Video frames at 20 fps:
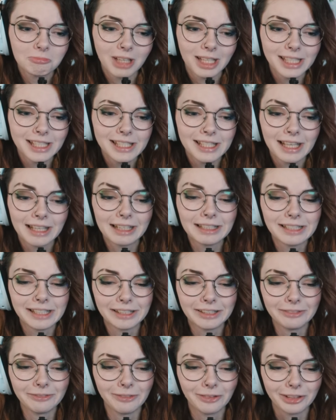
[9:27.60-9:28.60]
I said I
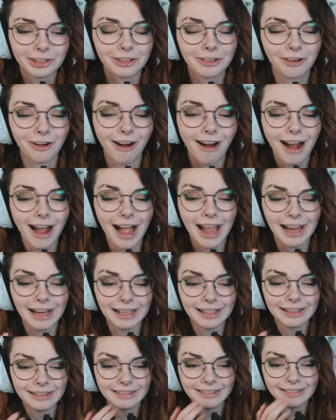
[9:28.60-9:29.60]
didn't want to cry.